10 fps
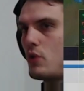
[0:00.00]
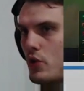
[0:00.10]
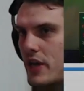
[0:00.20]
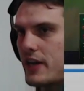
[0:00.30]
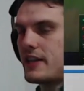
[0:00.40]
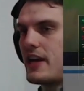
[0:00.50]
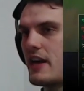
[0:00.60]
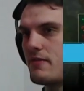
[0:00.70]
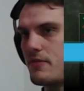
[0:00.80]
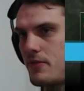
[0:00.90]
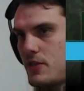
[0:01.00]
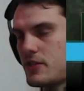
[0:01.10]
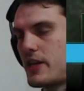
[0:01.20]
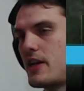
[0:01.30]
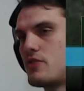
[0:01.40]
okay, they have a
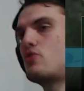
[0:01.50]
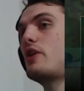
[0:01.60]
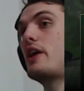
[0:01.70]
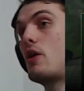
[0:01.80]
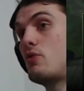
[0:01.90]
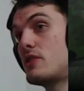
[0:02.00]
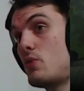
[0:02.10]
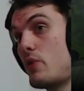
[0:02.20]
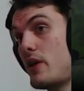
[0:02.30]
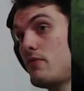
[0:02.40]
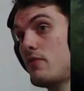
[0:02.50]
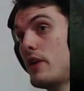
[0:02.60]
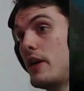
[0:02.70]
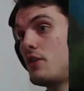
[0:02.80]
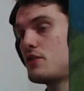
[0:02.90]
freeze, and I asked you, hey, how is the wave?
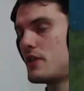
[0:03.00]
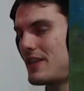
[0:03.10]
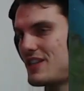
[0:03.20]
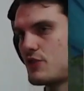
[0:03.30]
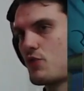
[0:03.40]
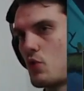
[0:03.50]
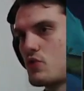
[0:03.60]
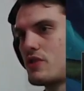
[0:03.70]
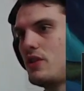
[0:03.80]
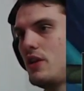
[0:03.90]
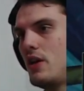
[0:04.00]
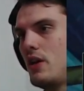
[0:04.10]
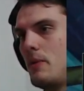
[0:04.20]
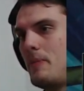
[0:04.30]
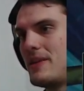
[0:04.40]
And you said it's frozen.
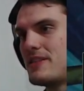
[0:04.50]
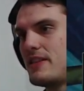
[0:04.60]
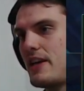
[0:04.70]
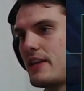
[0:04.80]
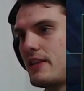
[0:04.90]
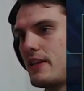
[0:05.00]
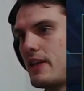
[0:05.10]
Personally, I didn't